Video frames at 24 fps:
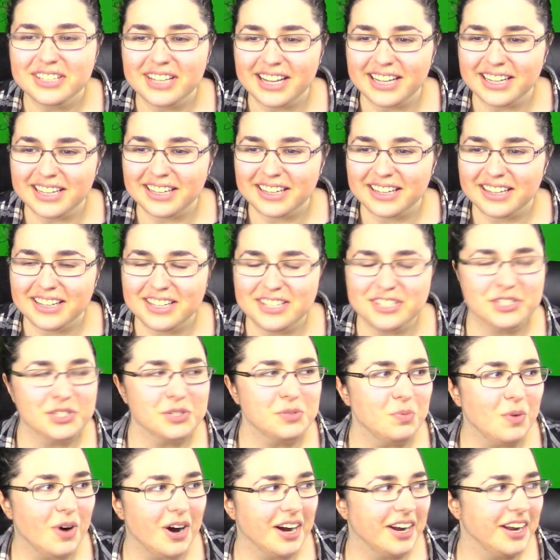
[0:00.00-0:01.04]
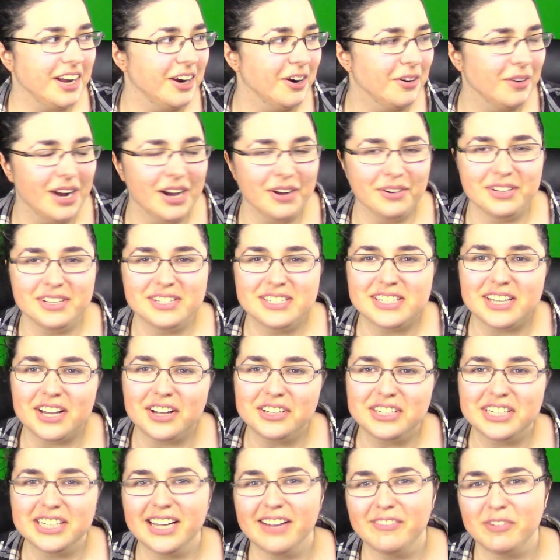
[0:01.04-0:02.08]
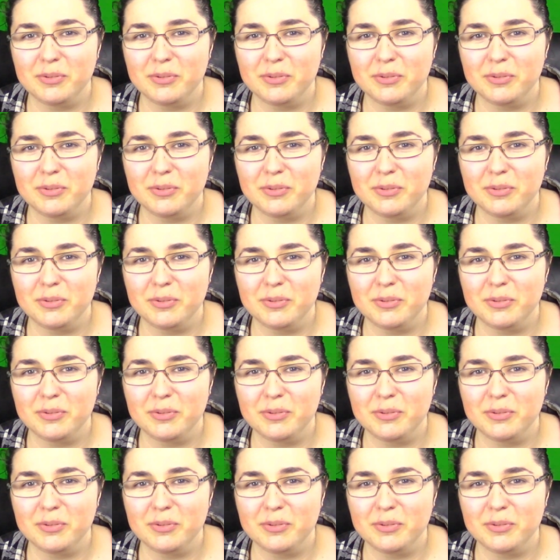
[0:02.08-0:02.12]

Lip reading: Like, he's just walking around insulting